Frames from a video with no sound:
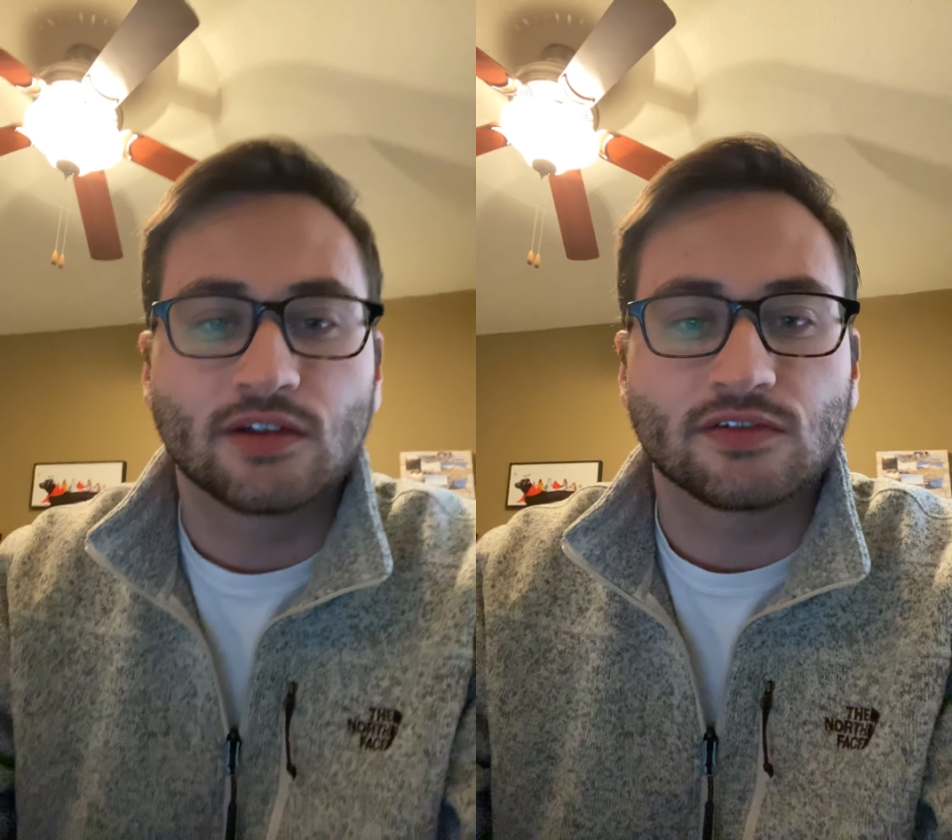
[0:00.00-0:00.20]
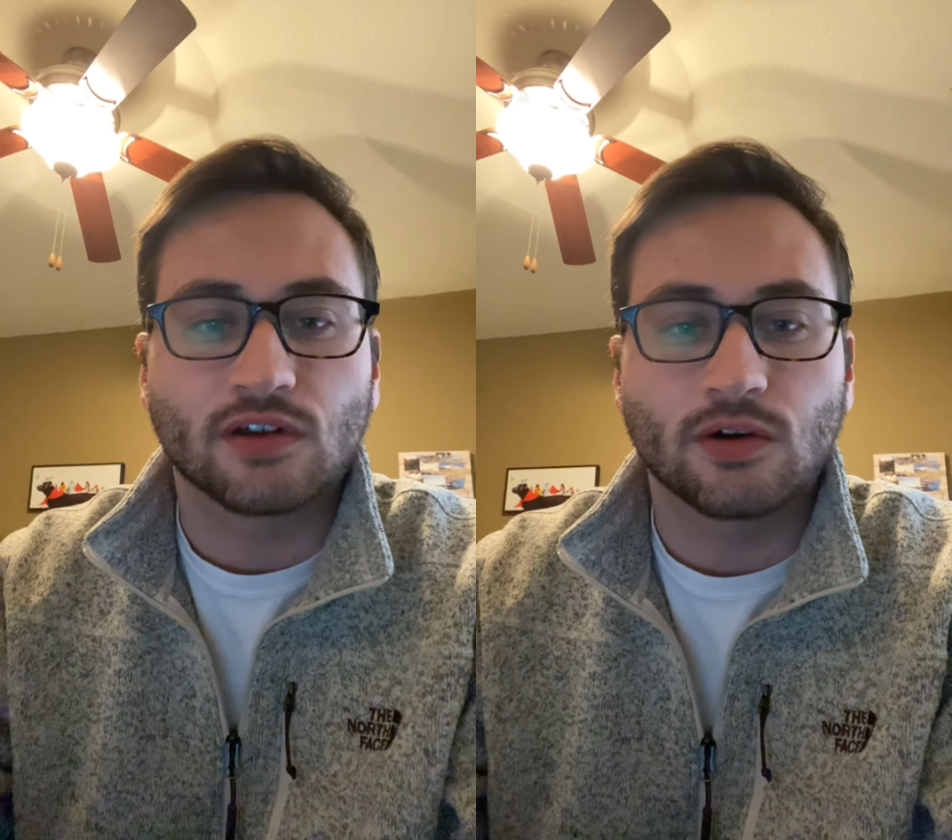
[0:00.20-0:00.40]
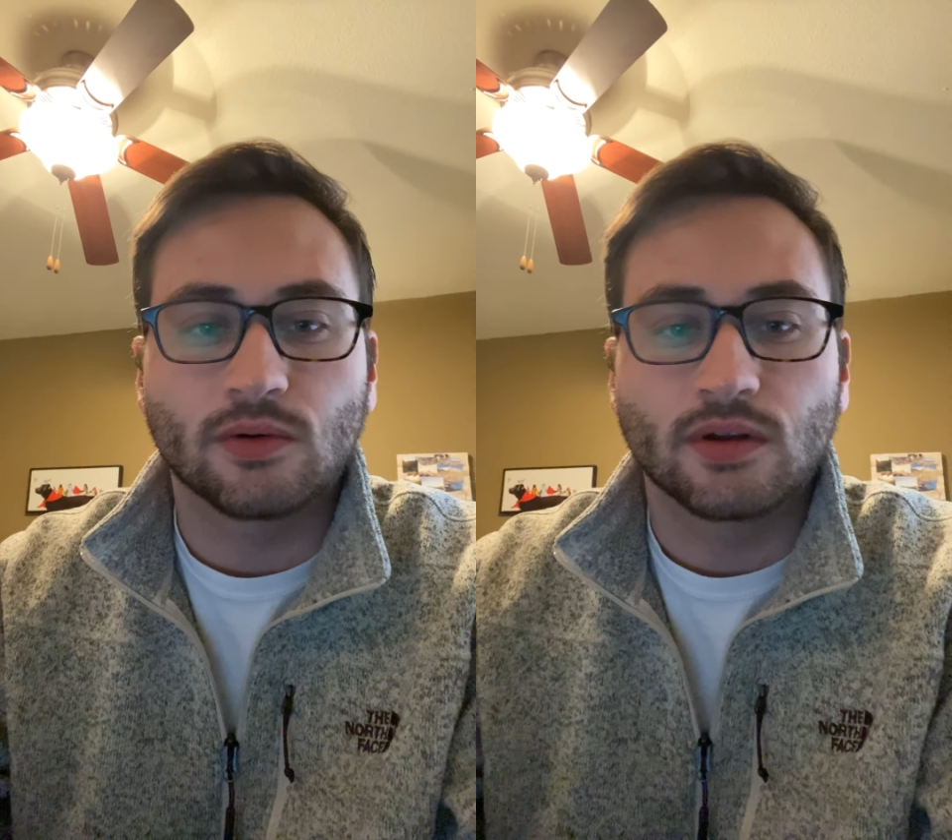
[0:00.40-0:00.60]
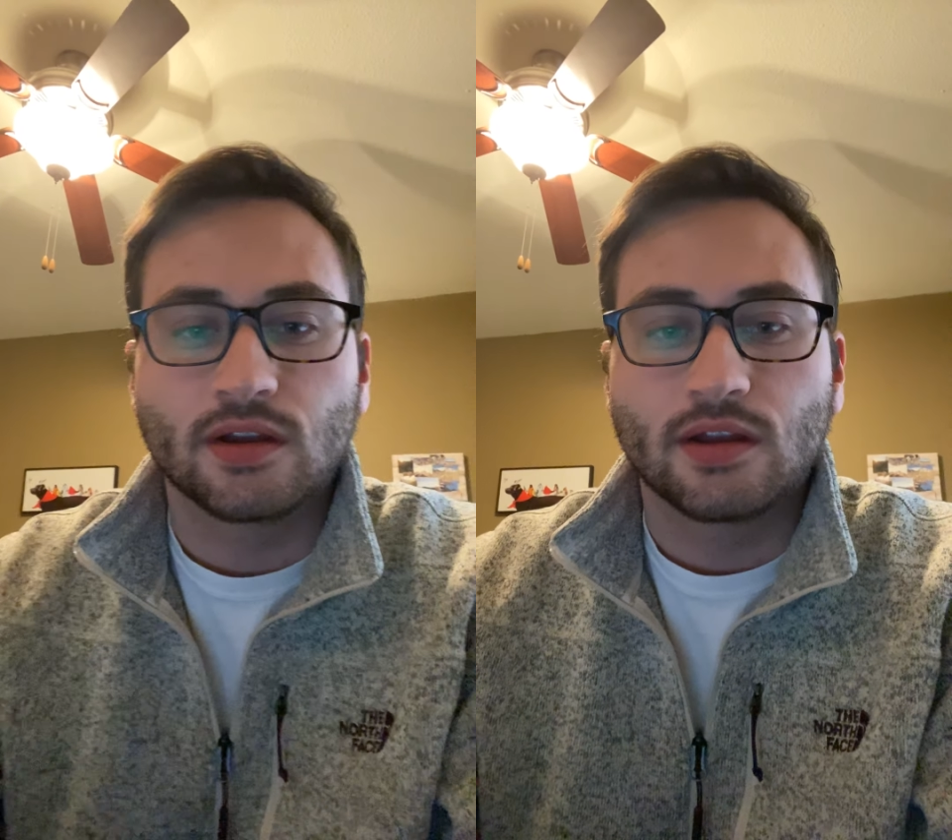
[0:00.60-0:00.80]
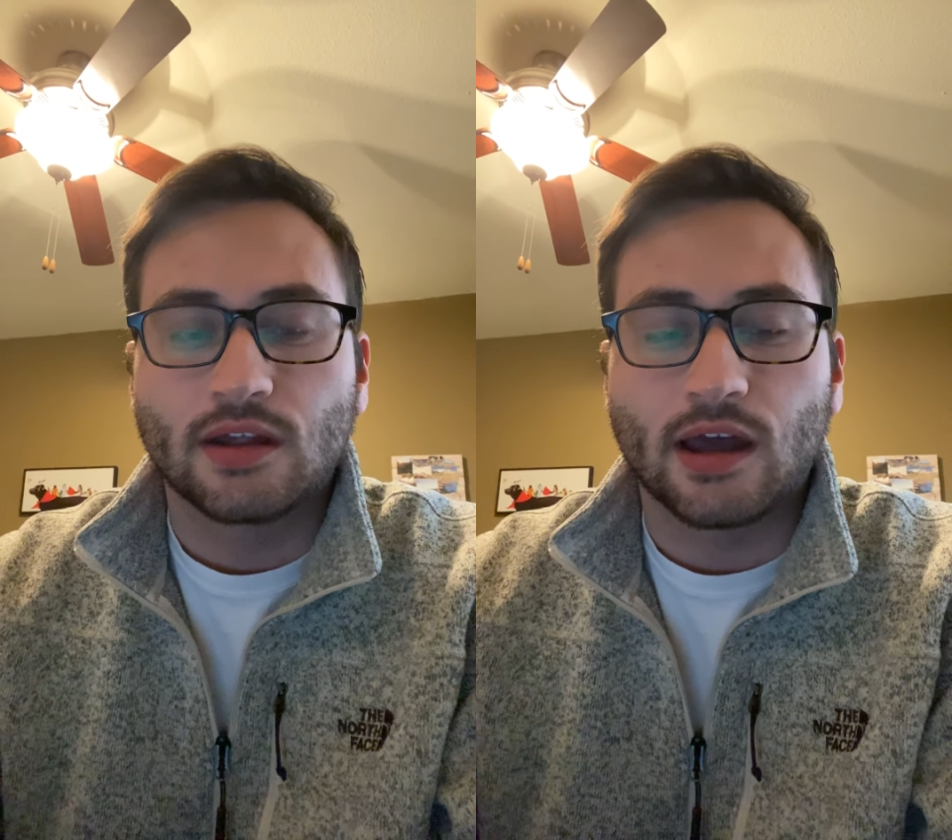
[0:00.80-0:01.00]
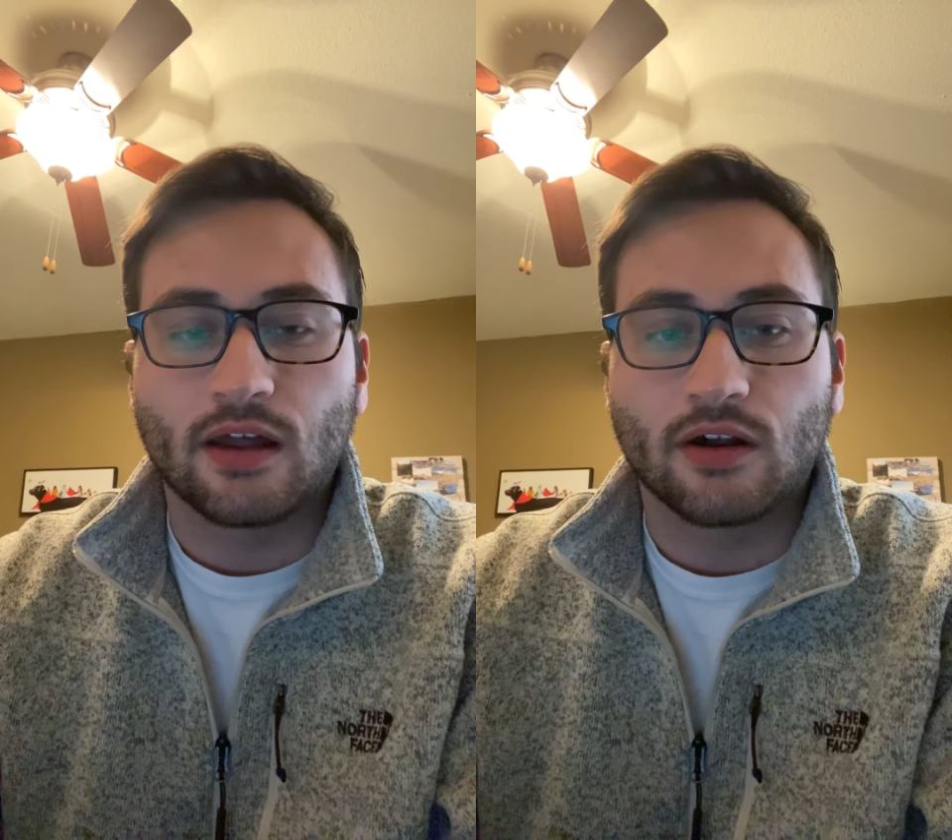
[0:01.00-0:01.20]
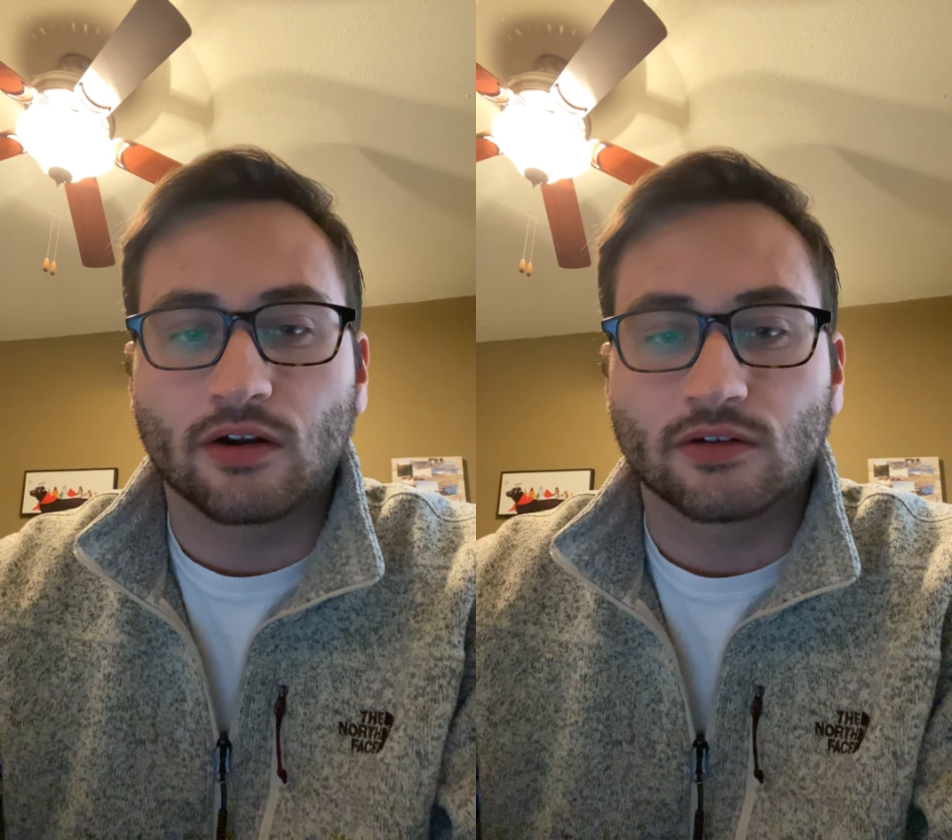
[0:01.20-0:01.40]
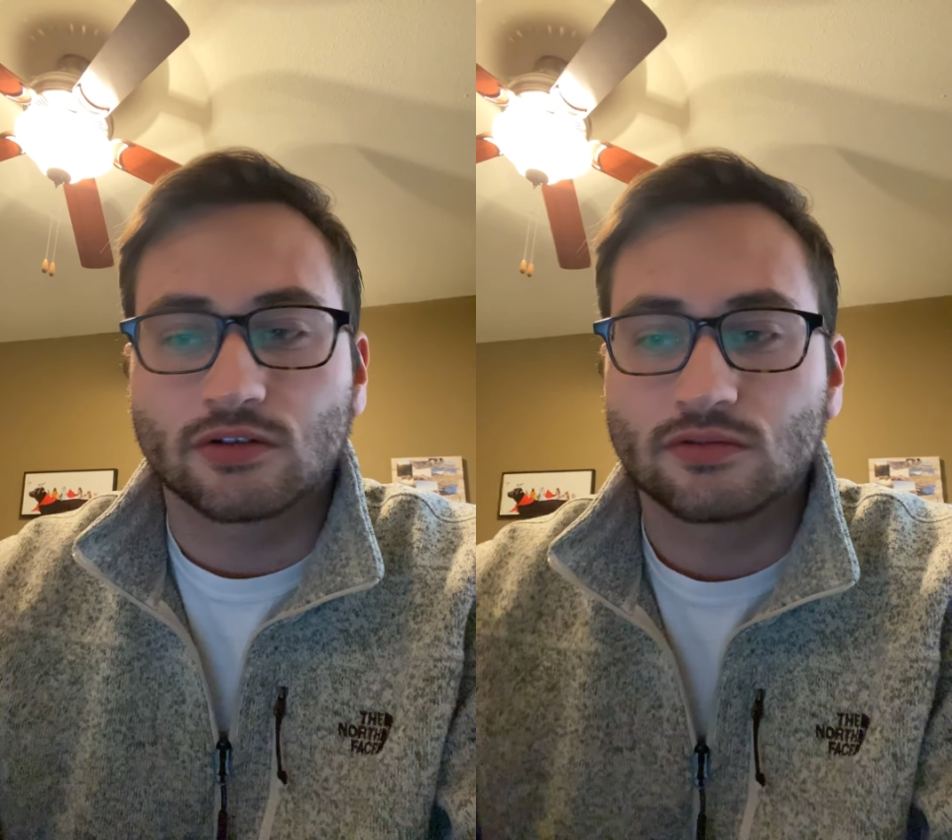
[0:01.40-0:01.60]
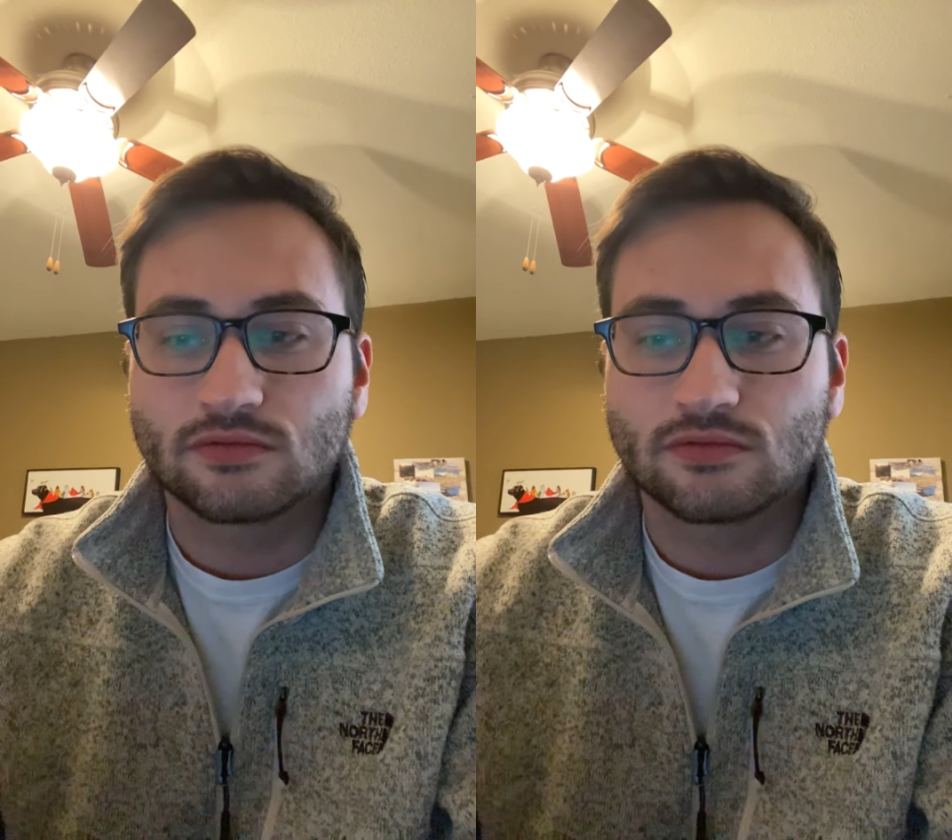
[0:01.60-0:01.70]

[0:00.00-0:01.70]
So at our